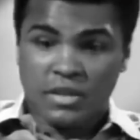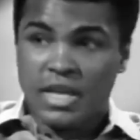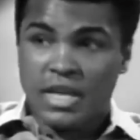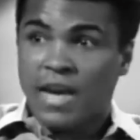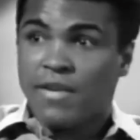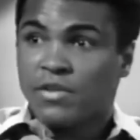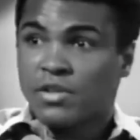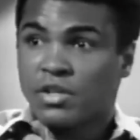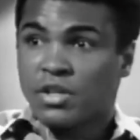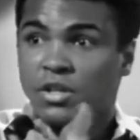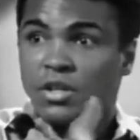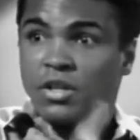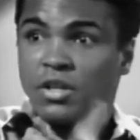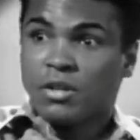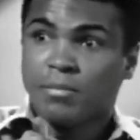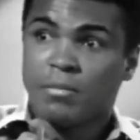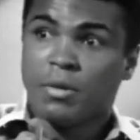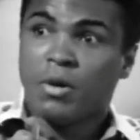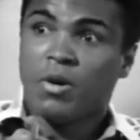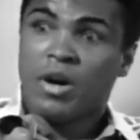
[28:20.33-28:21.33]
and gave it to the
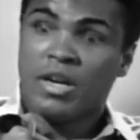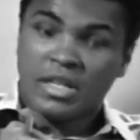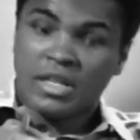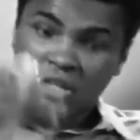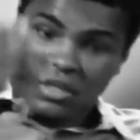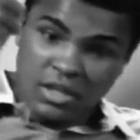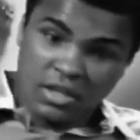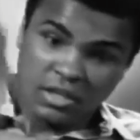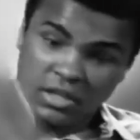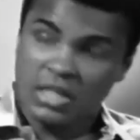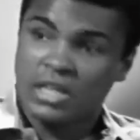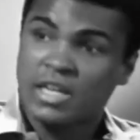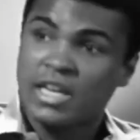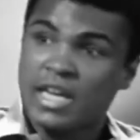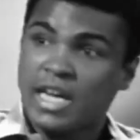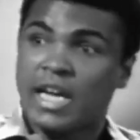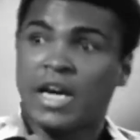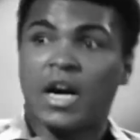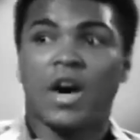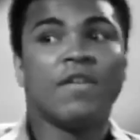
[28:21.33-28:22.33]
little boy and they took the
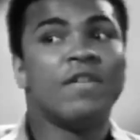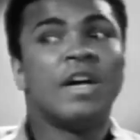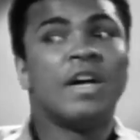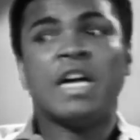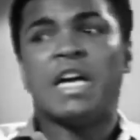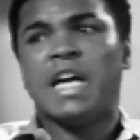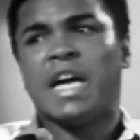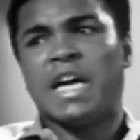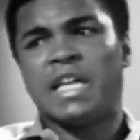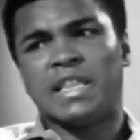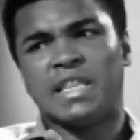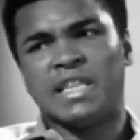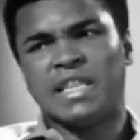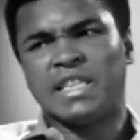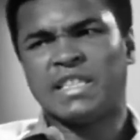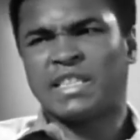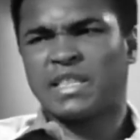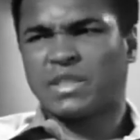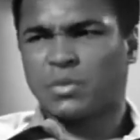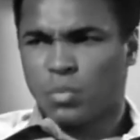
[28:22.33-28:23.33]
leg off. And
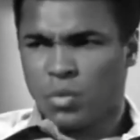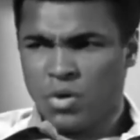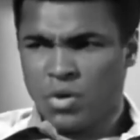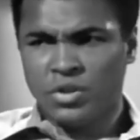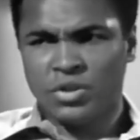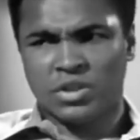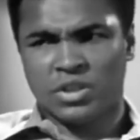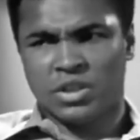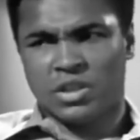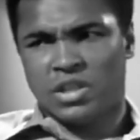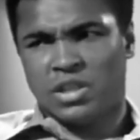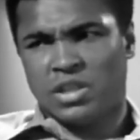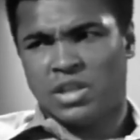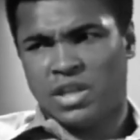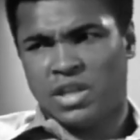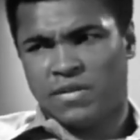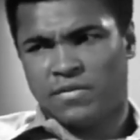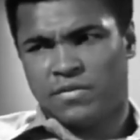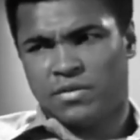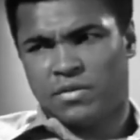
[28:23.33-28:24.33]
this is worse than the
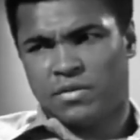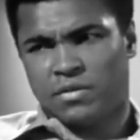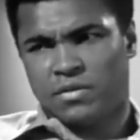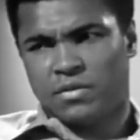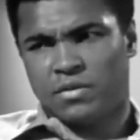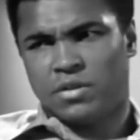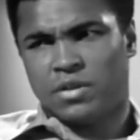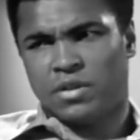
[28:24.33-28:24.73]
devil.